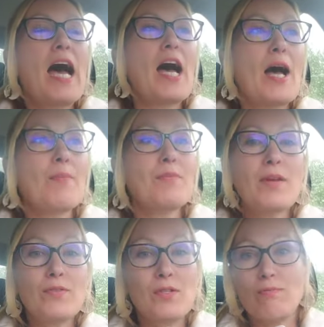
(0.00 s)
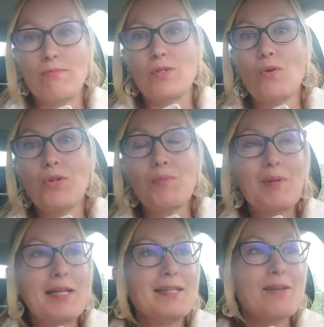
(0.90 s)
Um, they've sold their
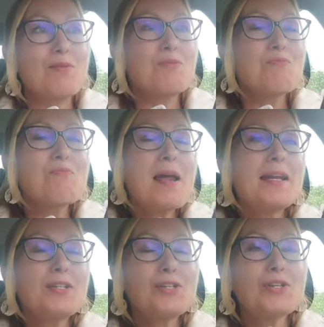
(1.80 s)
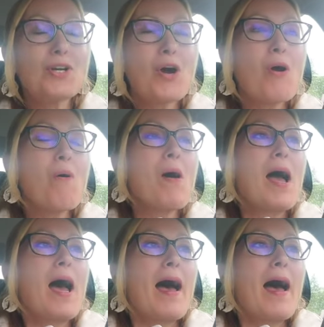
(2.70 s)
place. They were ready to go.